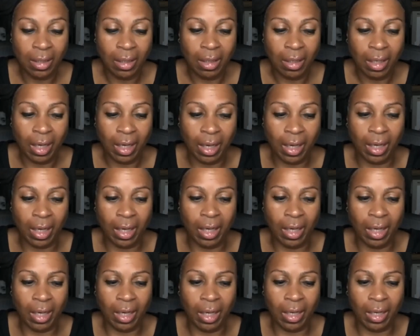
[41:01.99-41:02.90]

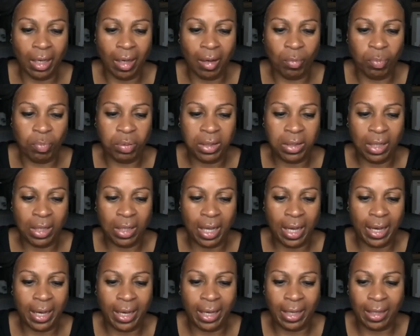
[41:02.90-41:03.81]
and
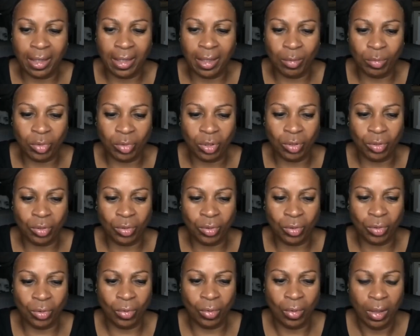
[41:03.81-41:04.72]
applying them
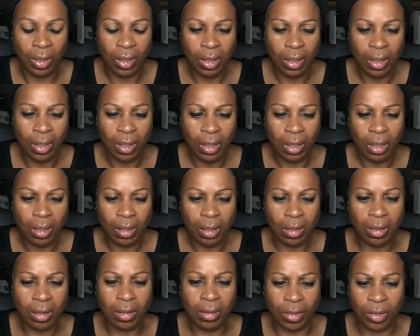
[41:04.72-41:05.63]
to
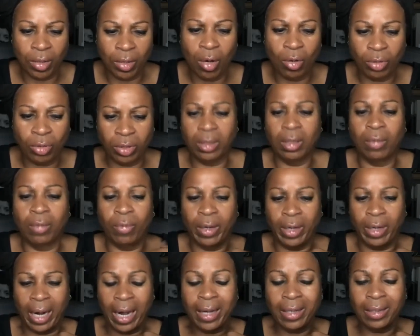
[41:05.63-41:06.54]
the notion of
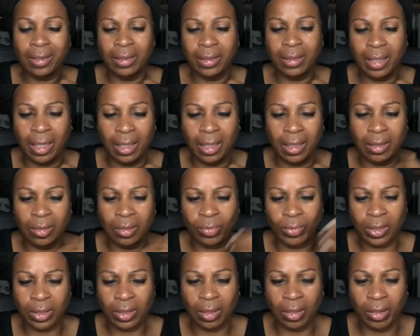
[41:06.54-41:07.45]
what I understand is
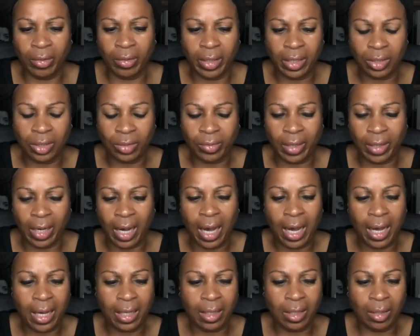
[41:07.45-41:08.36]
we should learn history.
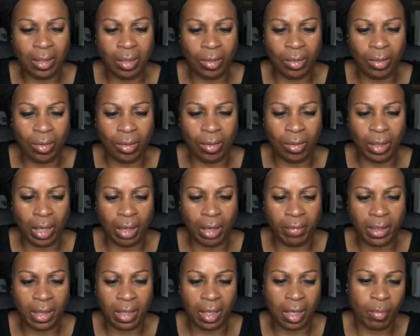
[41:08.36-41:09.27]
I had to learn
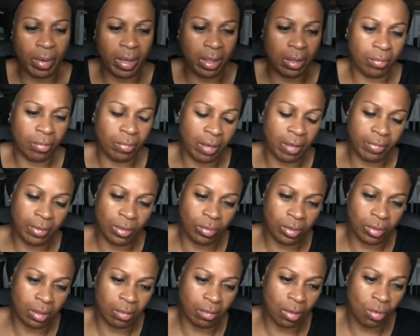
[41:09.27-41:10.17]
everything about the
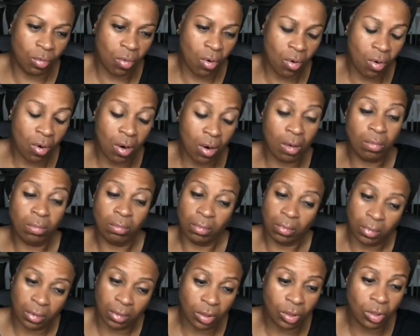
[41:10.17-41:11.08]
Revolutionary War,
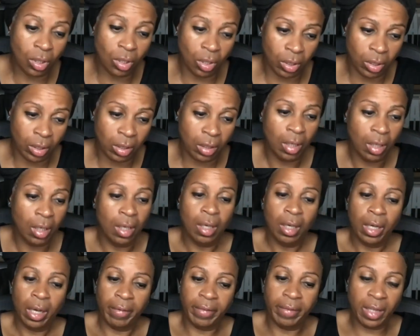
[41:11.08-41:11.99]
which is good.
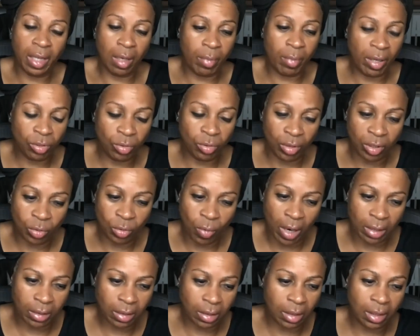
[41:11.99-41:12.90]
Everything about George
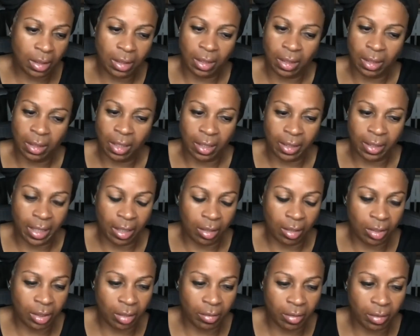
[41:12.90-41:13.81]
Washington. He didn't cut down
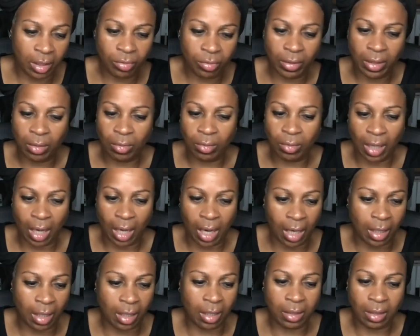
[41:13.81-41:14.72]
a cherry tree. He was
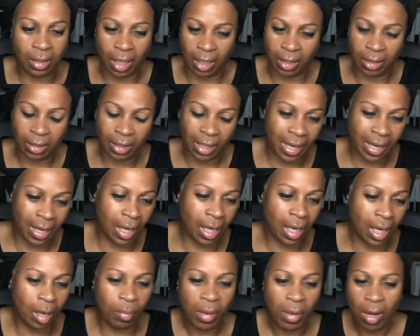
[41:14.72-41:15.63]
honest
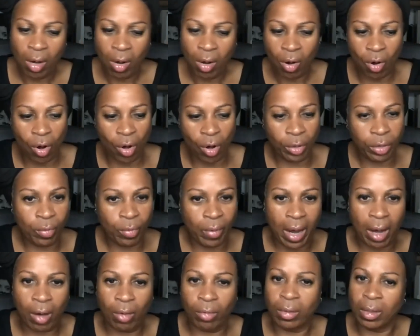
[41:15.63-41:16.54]
Abe all
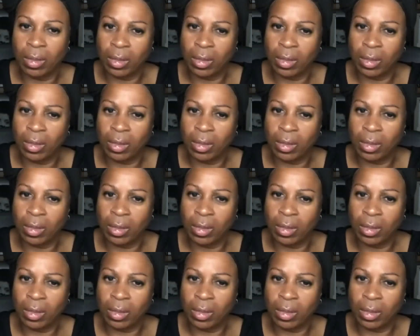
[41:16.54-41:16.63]
throughout,